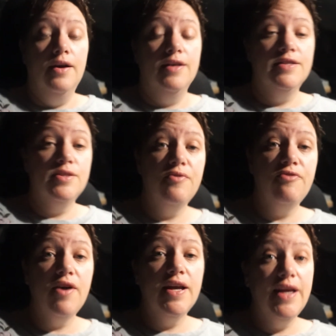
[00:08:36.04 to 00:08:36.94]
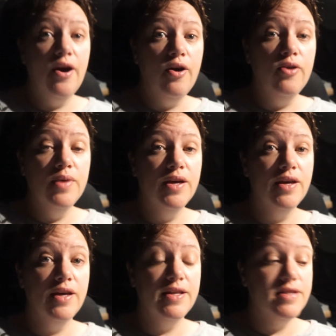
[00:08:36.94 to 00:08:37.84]
So we're finally home.
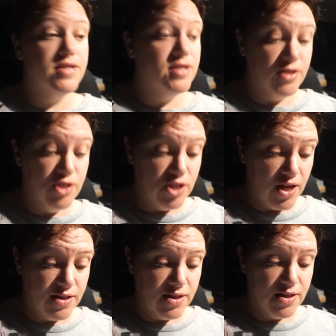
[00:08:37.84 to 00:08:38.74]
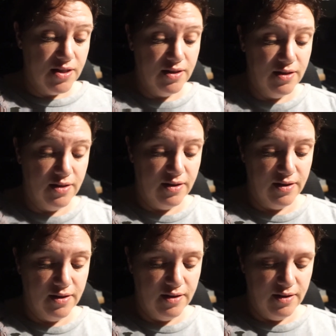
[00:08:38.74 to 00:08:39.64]
It's just,
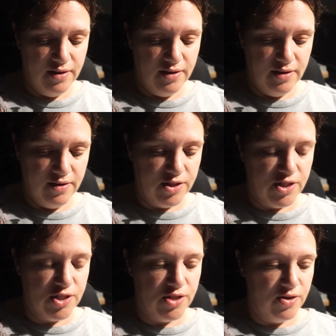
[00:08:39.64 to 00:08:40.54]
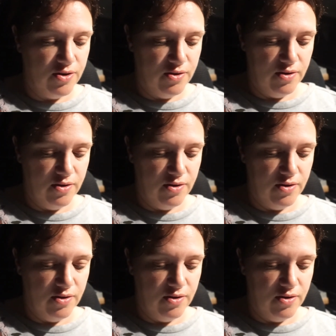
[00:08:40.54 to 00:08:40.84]
I'll just show you.